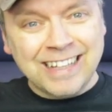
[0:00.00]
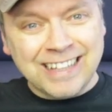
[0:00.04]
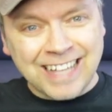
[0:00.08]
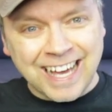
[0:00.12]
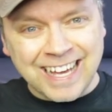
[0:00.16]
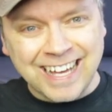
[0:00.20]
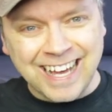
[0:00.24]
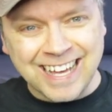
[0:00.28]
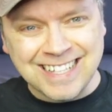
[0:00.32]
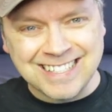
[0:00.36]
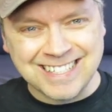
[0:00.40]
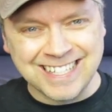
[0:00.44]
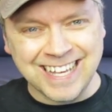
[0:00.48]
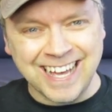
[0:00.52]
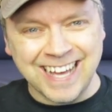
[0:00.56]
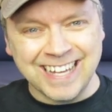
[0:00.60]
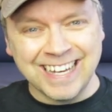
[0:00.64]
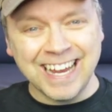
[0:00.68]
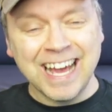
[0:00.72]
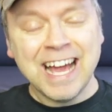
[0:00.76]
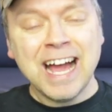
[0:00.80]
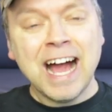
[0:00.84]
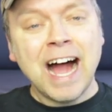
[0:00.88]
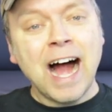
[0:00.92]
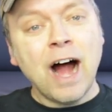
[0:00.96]
like I
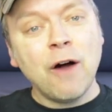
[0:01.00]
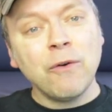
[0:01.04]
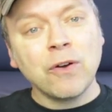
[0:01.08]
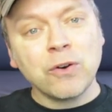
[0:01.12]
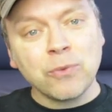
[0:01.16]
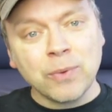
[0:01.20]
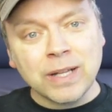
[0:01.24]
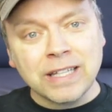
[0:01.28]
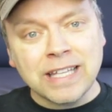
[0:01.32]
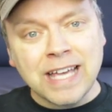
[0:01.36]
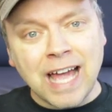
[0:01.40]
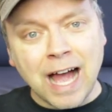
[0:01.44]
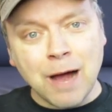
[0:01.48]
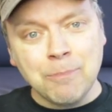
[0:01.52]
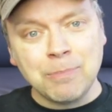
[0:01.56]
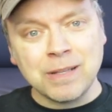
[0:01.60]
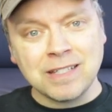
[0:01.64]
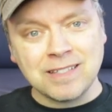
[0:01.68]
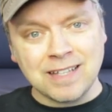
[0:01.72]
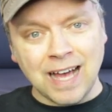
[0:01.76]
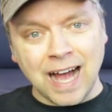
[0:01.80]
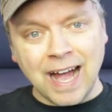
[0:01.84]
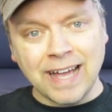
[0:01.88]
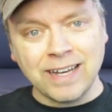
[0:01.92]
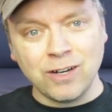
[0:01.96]
said, how it really
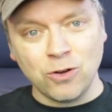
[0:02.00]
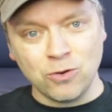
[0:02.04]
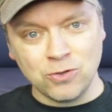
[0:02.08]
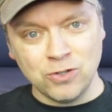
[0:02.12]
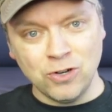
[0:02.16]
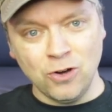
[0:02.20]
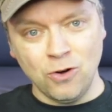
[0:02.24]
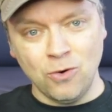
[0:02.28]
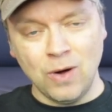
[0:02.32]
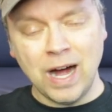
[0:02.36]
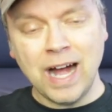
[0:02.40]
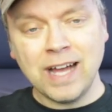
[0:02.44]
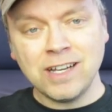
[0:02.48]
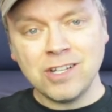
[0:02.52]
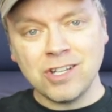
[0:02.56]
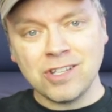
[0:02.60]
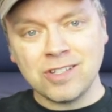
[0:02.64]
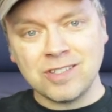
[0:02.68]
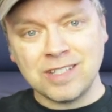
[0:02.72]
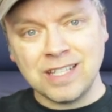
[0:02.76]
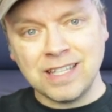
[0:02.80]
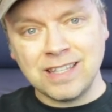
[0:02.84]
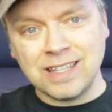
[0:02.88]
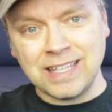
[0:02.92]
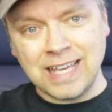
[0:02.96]
happens, I don't know. I
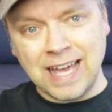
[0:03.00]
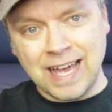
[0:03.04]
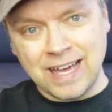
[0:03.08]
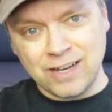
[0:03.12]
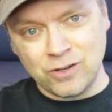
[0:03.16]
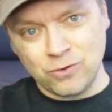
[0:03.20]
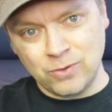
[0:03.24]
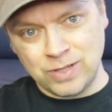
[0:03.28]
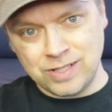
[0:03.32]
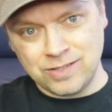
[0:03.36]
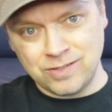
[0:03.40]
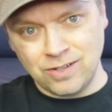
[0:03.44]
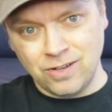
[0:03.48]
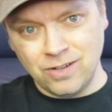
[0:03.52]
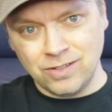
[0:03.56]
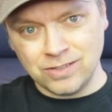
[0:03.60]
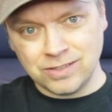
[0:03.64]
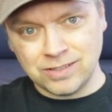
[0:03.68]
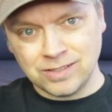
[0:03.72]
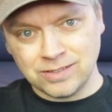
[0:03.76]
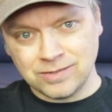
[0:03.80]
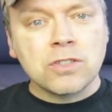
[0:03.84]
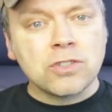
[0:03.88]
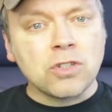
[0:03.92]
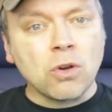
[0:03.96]
just see the end
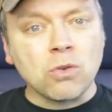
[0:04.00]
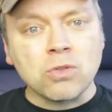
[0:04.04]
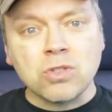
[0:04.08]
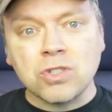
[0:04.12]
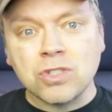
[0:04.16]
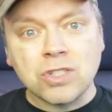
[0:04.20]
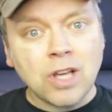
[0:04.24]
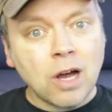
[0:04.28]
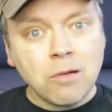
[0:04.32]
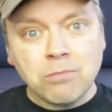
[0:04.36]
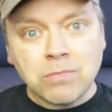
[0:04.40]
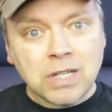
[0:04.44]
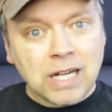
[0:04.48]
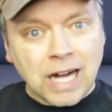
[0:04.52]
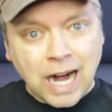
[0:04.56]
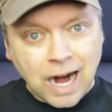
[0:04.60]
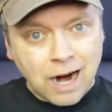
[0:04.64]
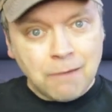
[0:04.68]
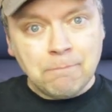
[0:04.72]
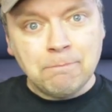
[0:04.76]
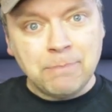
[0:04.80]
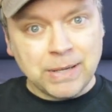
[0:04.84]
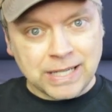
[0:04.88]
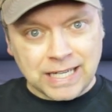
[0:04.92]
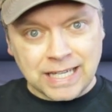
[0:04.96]
result. So some
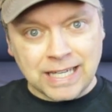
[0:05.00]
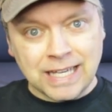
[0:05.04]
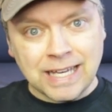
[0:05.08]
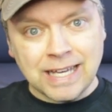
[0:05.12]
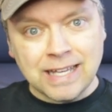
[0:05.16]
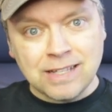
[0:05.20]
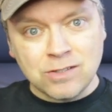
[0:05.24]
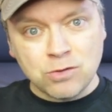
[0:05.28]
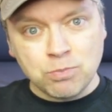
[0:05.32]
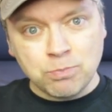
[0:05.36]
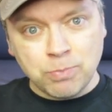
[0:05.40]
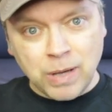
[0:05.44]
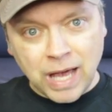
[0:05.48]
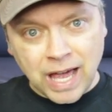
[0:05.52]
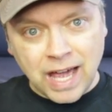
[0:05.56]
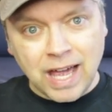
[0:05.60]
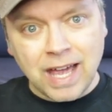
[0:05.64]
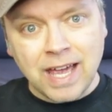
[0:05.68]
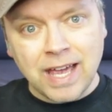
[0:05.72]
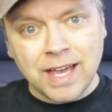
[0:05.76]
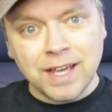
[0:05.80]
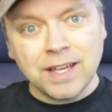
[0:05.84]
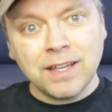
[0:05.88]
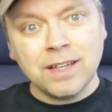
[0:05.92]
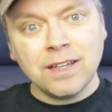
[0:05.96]
company is
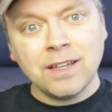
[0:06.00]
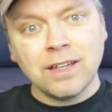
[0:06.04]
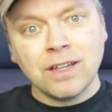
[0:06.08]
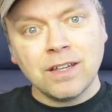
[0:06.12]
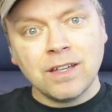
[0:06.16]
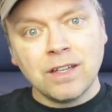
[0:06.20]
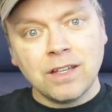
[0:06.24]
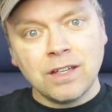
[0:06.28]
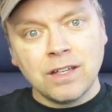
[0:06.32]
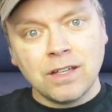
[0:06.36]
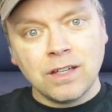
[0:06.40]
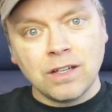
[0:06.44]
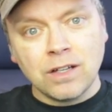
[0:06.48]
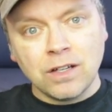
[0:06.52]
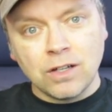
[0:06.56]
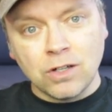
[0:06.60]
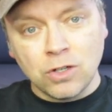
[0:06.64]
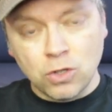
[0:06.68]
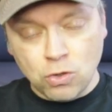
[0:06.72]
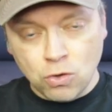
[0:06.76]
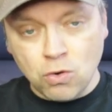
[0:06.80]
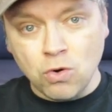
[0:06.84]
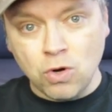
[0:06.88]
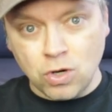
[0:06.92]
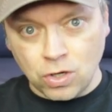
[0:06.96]
paying
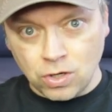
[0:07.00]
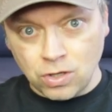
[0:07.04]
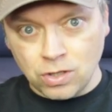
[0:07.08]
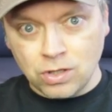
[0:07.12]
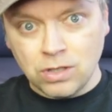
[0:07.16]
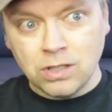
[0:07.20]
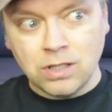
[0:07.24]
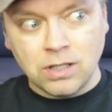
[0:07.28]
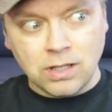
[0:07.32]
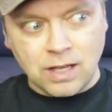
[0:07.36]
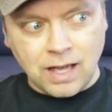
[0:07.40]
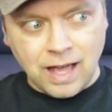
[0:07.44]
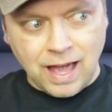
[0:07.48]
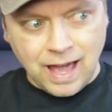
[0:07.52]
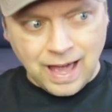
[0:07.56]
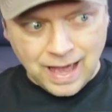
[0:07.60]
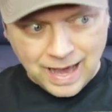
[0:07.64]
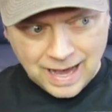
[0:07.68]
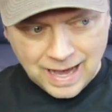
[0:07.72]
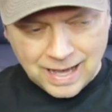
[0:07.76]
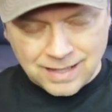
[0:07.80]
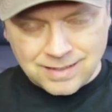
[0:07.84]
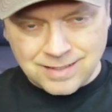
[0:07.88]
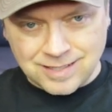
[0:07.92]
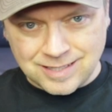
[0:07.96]
Google
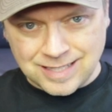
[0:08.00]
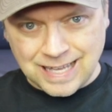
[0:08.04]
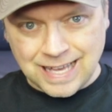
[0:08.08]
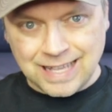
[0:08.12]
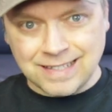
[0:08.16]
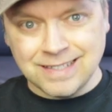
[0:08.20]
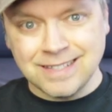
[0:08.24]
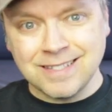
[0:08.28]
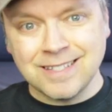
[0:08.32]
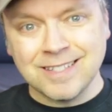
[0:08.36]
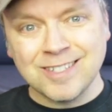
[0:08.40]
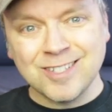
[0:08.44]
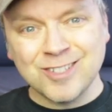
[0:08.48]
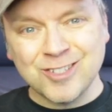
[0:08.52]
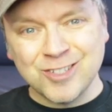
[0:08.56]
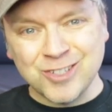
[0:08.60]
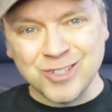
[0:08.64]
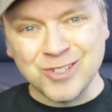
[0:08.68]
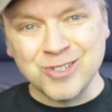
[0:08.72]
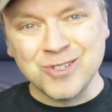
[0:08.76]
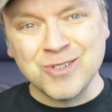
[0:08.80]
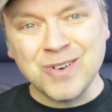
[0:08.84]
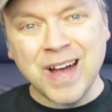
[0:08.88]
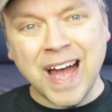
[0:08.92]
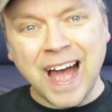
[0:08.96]
AdSense
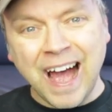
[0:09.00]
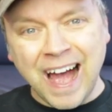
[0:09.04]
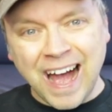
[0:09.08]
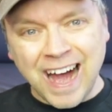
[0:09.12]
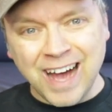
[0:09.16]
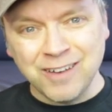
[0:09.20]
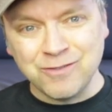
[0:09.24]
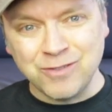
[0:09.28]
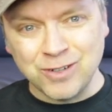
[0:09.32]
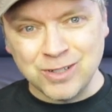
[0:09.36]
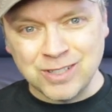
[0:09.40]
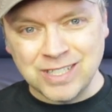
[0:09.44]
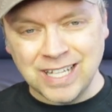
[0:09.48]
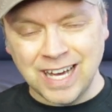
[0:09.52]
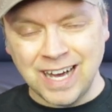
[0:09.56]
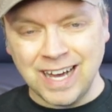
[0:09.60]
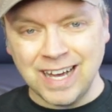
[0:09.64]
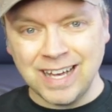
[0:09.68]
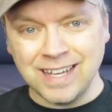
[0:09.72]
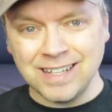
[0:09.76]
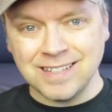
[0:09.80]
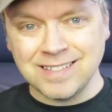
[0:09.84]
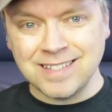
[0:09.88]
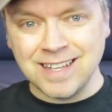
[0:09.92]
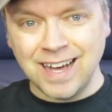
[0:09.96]
to
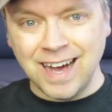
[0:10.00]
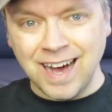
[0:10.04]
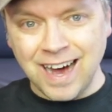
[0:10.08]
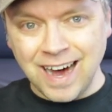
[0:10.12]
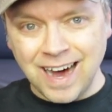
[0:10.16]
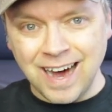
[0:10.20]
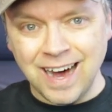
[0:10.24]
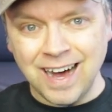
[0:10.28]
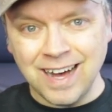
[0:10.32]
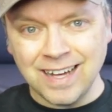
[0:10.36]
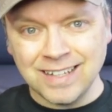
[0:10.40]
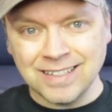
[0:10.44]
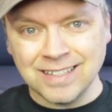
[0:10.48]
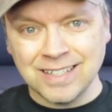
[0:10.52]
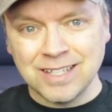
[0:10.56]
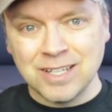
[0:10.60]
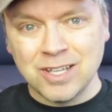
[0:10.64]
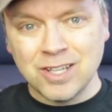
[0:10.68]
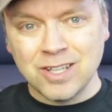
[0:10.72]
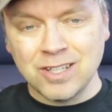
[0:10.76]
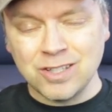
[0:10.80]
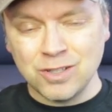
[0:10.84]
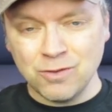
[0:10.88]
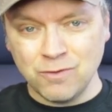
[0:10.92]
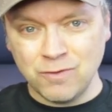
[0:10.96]
advertise on
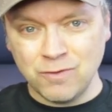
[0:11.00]
the